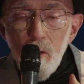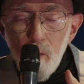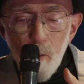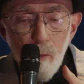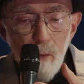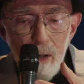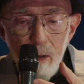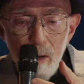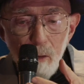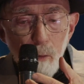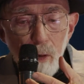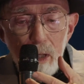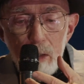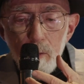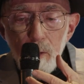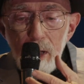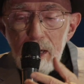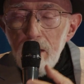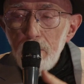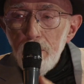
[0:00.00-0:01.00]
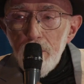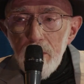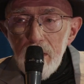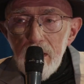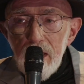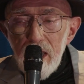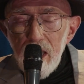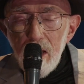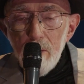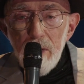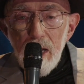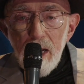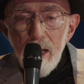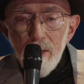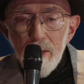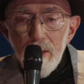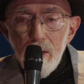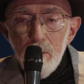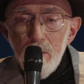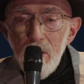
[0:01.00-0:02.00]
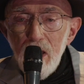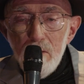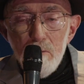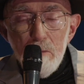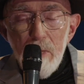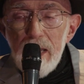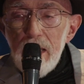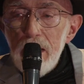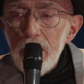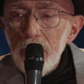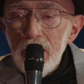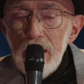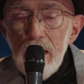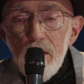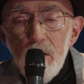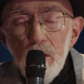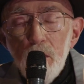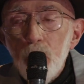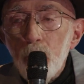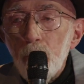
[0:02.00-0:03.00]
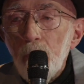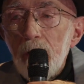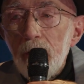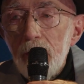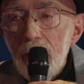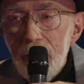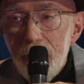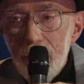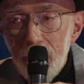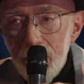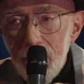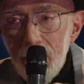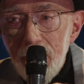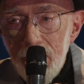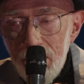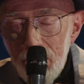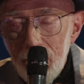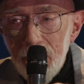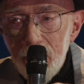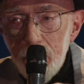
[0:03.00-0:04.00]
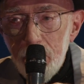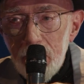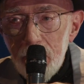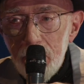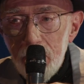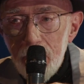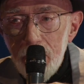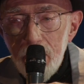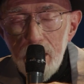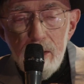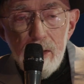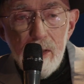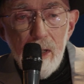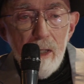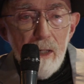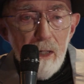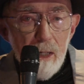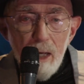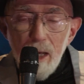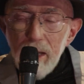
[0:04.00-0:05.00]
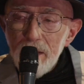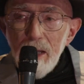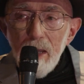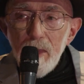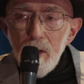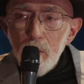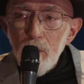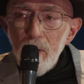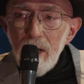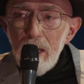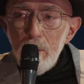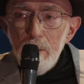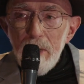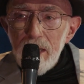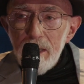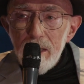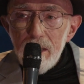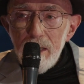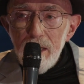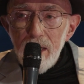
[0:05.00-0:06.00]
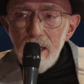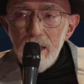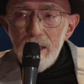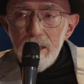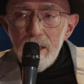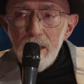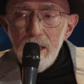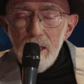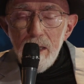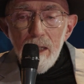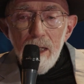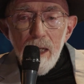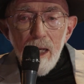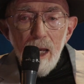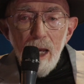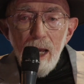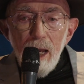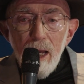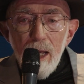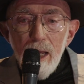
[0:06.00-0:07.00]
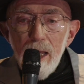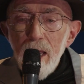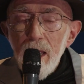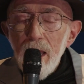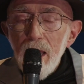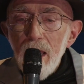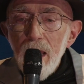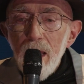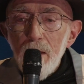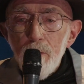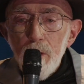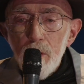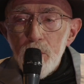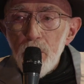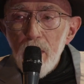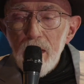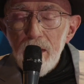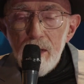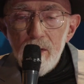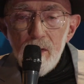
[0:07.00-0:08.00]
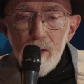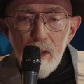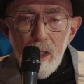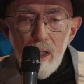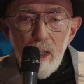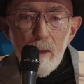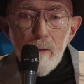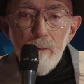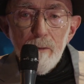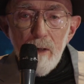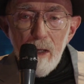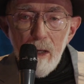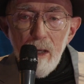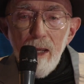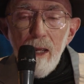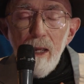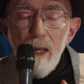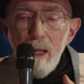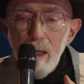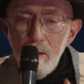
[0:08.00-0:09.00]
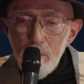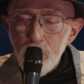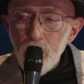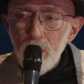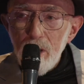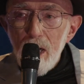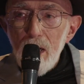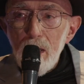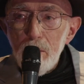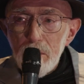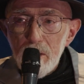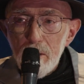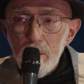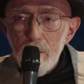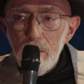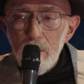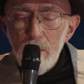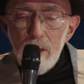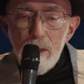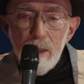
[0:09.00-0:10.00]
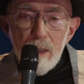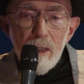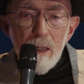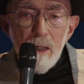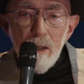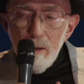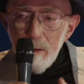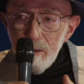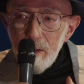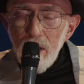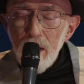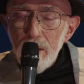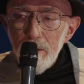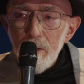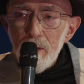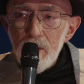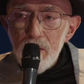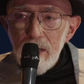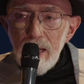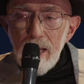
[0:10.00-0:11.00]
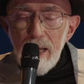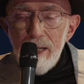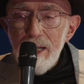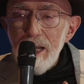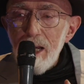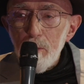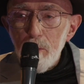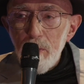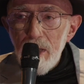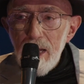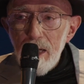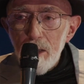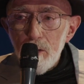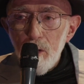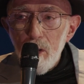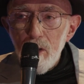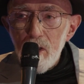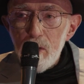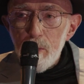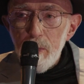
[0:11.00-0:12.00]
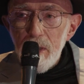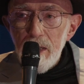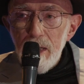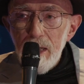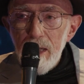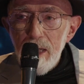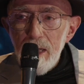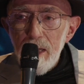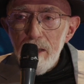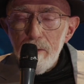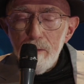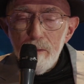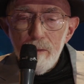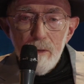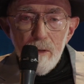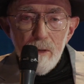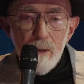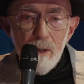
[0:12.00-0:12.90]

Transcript: one way of thinking about them may lead you quickly to the ultimate laws. Another way may not. If you're trying to solve a problem, to understand how black holes behave,